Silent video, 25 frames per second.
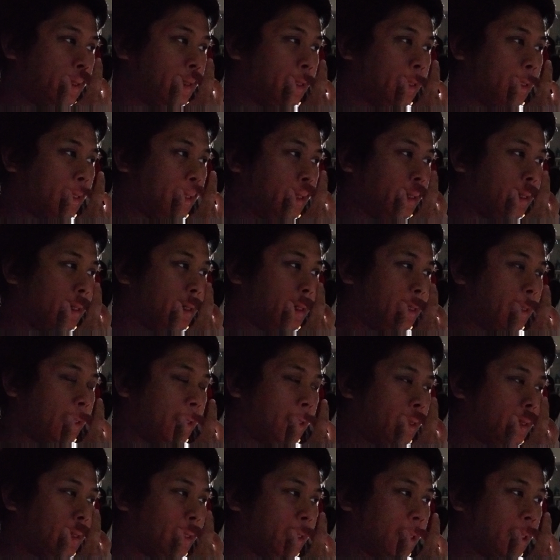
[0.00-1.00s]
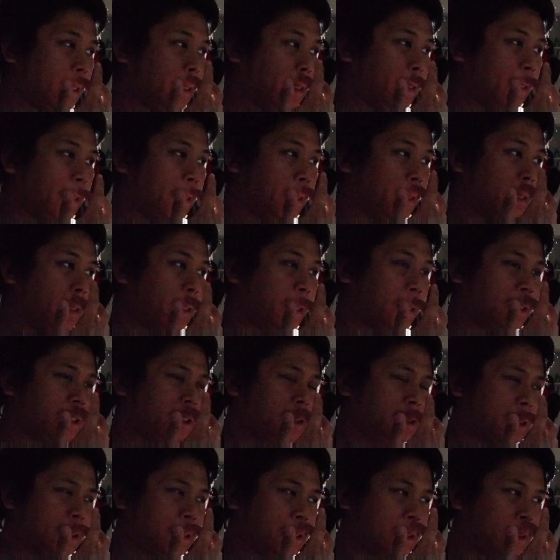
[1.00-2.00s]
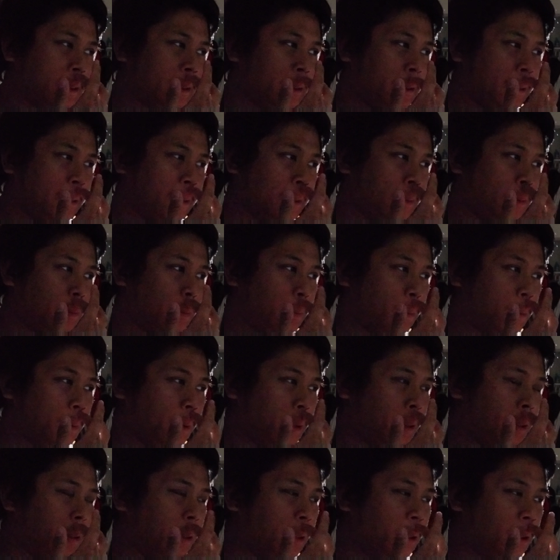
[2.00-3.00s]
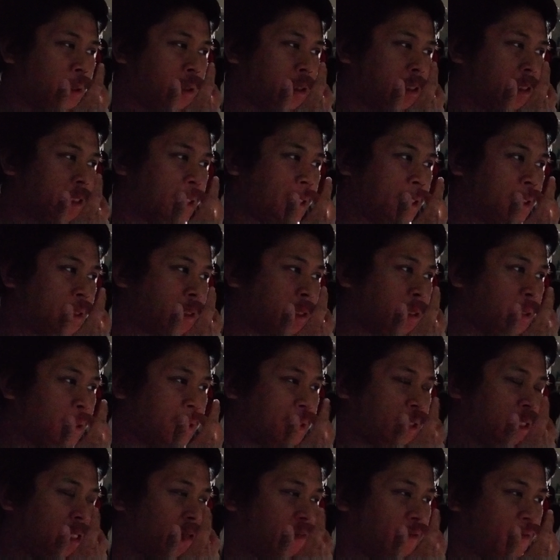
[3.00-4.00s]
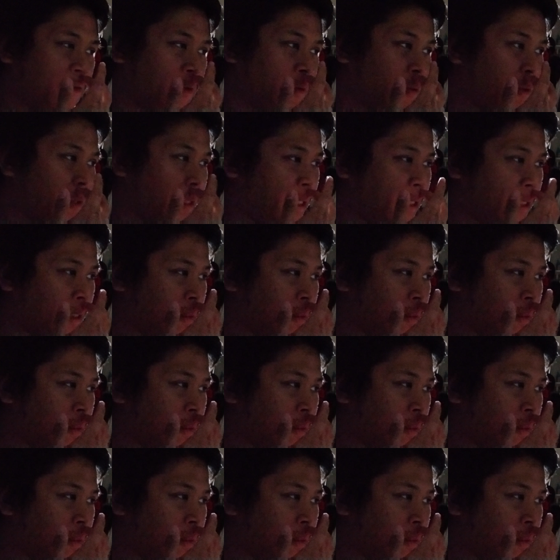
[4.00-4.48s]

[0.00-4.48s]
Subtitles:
Uh, it's just one of those things that you take for granted